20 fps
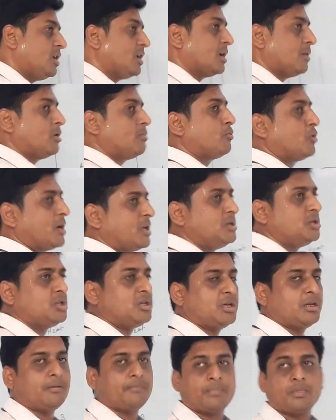think about
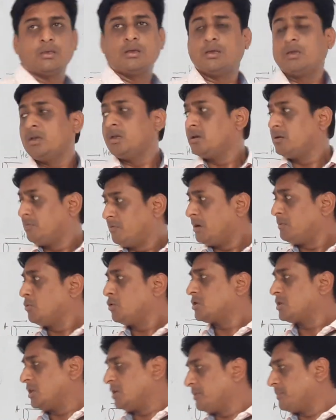potential, one
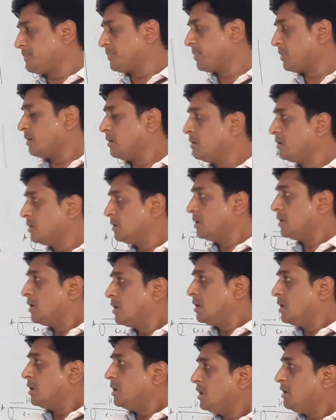more thing.
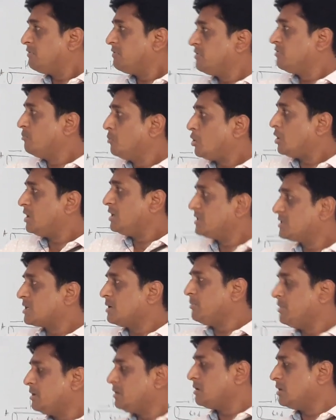If ball is
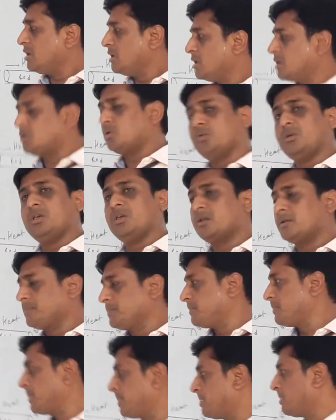coming here to here,
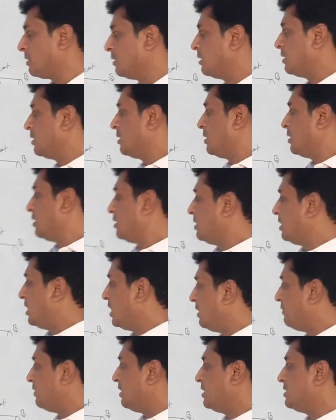
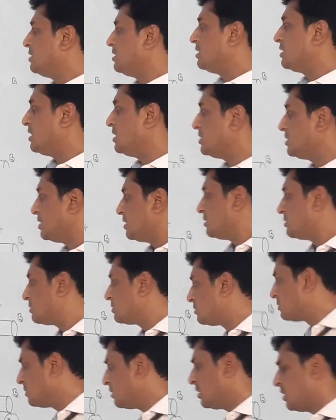level is
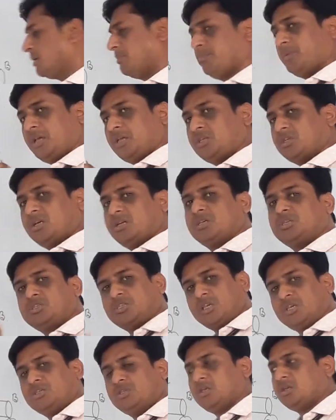increasing, temperature is
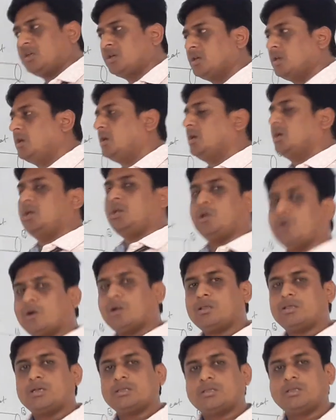changing, in
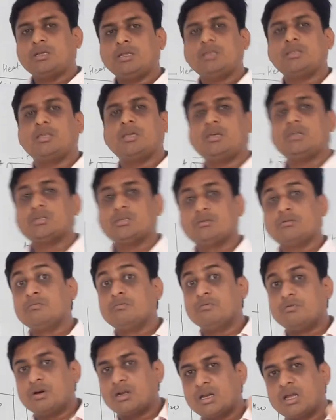all the three
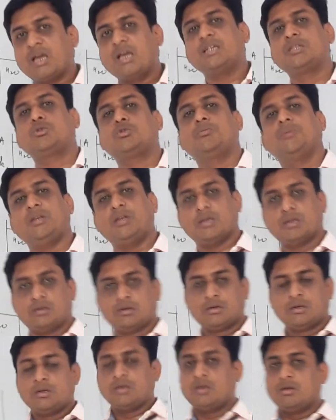things, work has to be done.
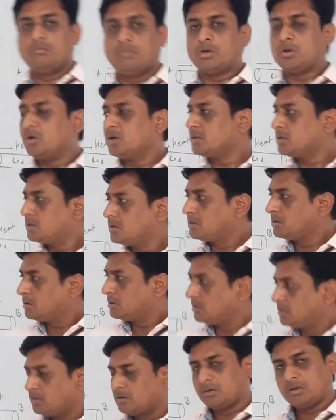Because
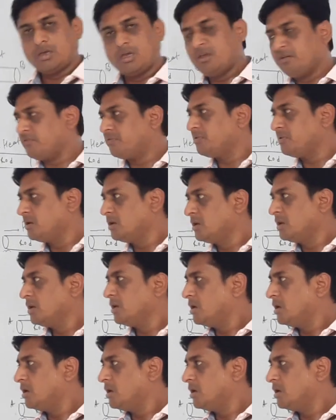if